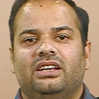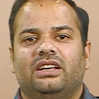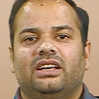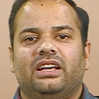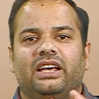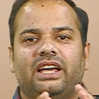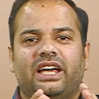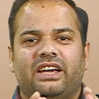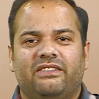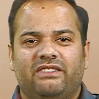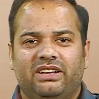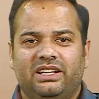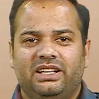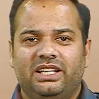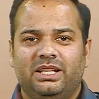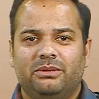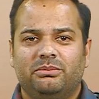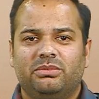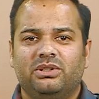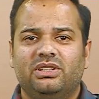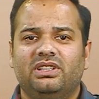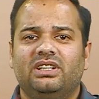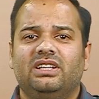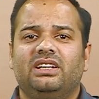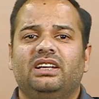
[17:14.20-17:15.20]

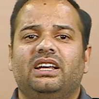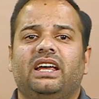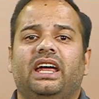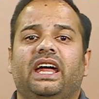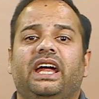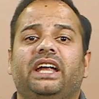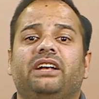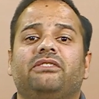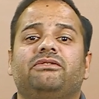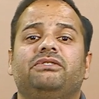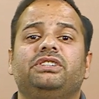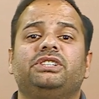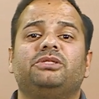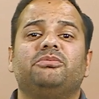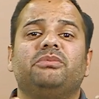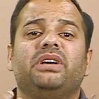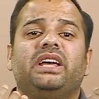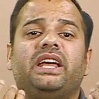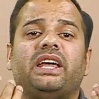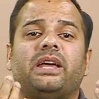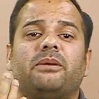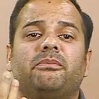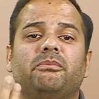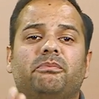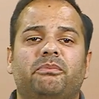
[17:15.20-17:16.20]
available and which may
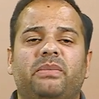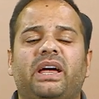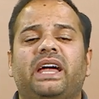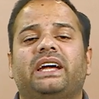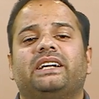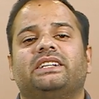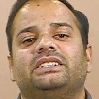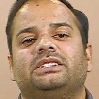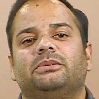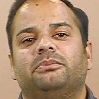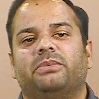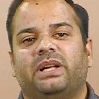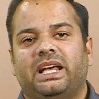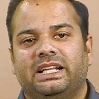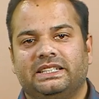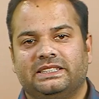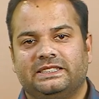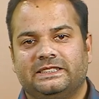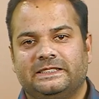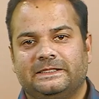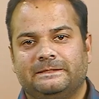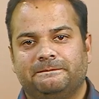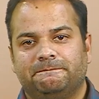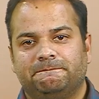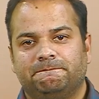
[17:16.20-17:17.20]
impact the price.